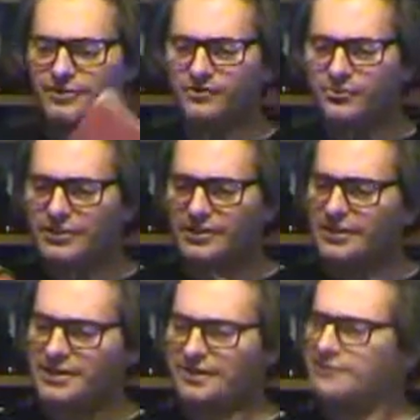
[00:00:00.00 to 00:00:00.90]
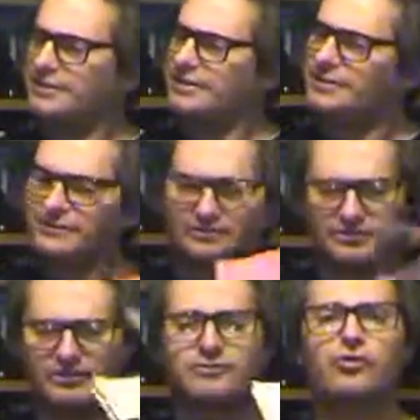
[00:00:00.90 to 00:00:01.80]
one we have is,
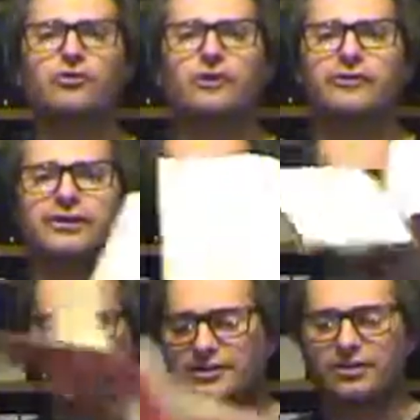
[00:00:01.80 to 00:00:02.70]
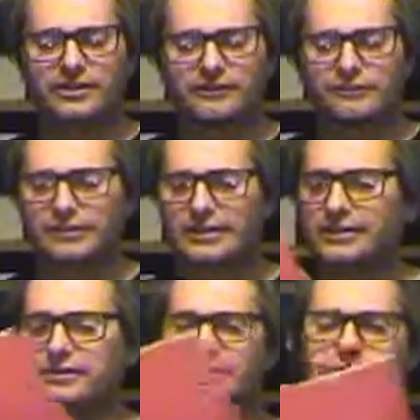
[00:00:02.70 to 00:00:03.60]
well, they're all orange, so they're not even
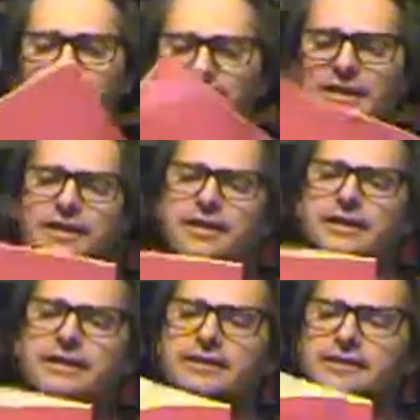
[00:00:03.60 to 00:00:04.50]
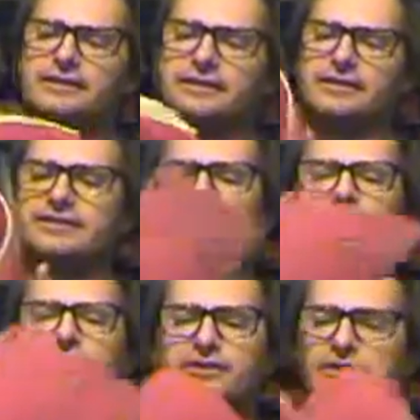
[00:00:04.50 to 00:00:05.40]
marked here. So let's
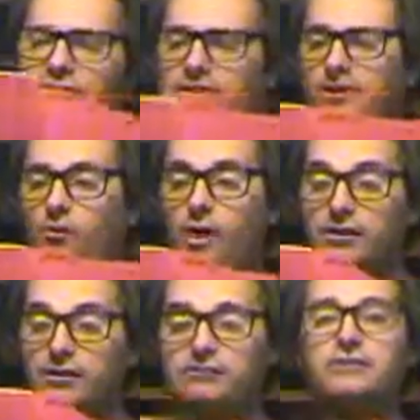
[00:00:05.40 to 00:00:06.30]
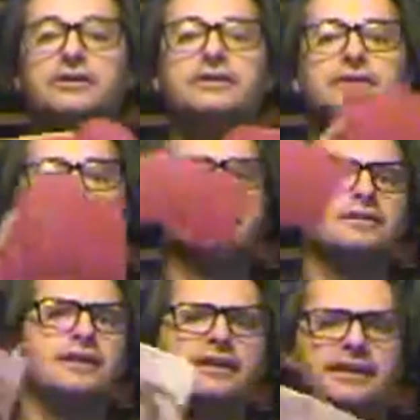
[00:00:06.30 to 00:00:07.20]
have a look in here. Whoa!
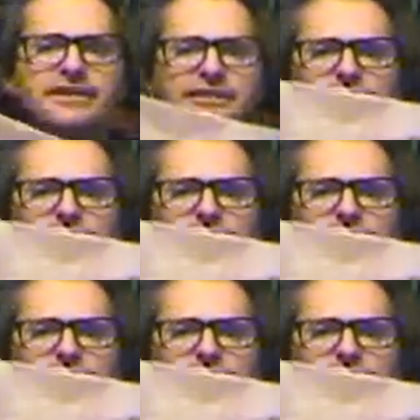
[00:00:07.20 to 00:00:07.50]
It's